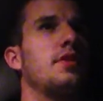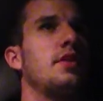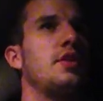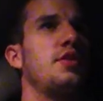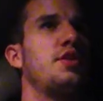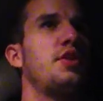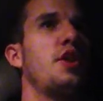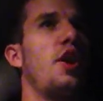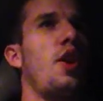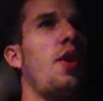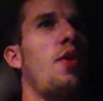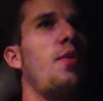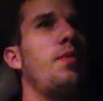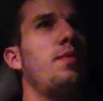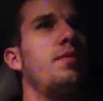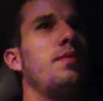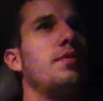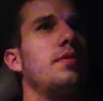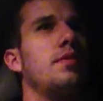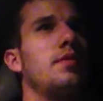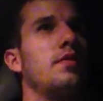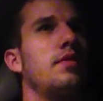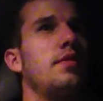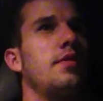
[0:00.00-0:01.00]
So
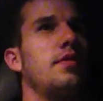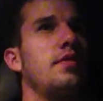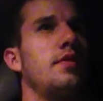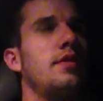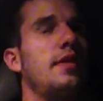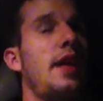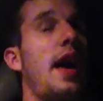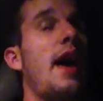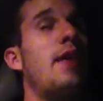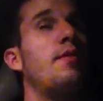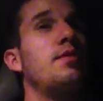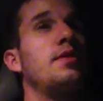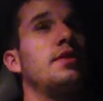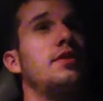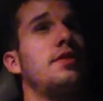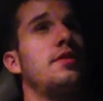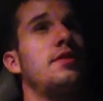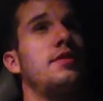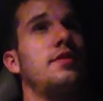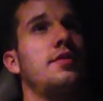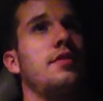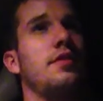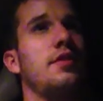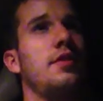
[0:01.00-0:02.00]
that
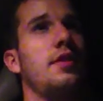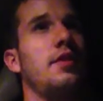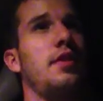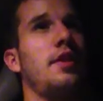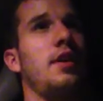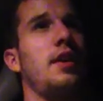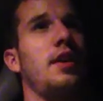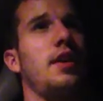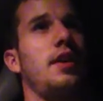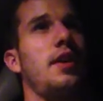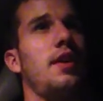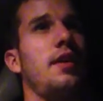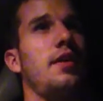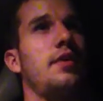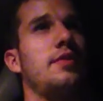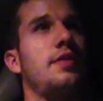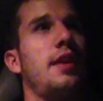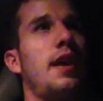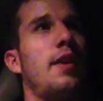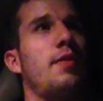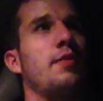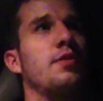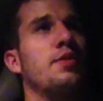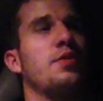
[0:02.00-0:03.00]
was
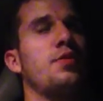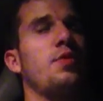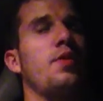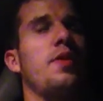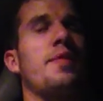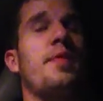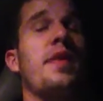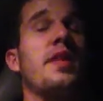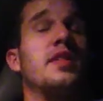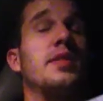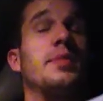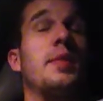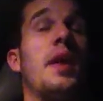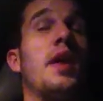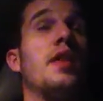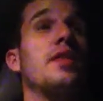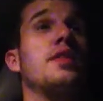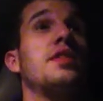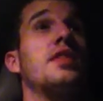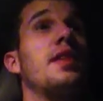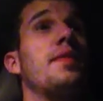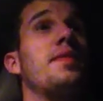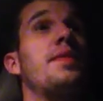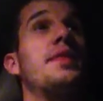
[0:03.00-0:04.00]
cool. I found some
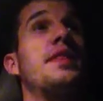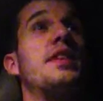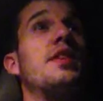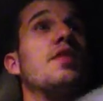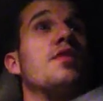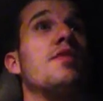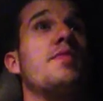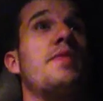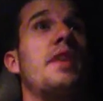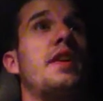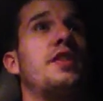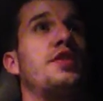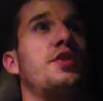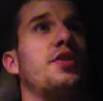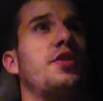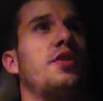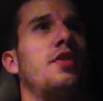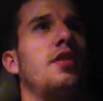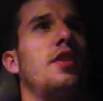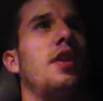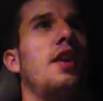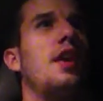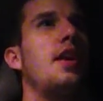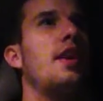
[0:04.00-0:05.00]
other stuff in the other
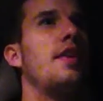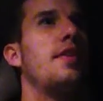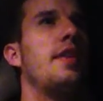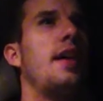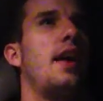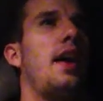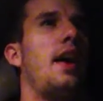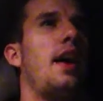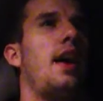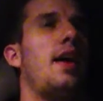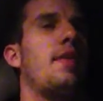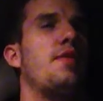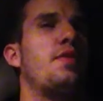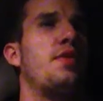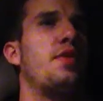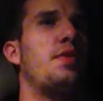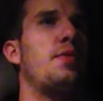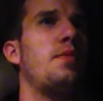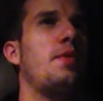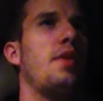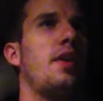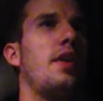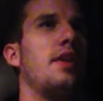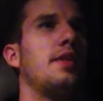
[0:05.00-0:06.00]
venture that I'll have
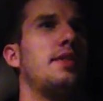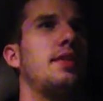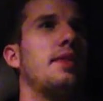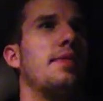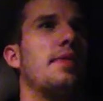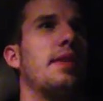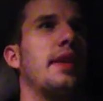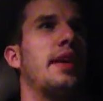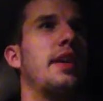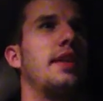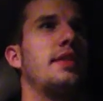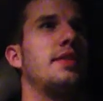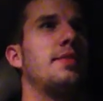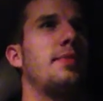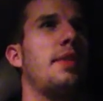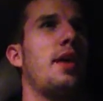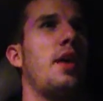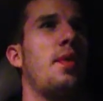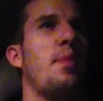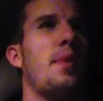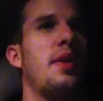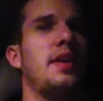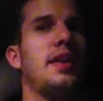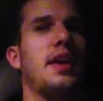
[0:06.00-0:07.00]
to see if I get some
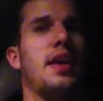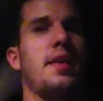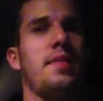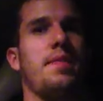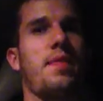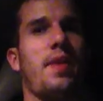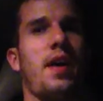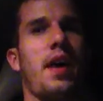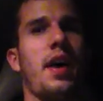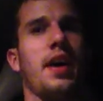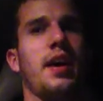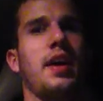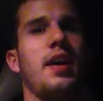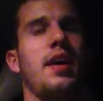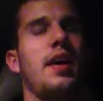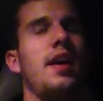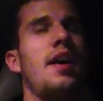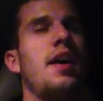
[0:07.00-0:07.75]
help identifying.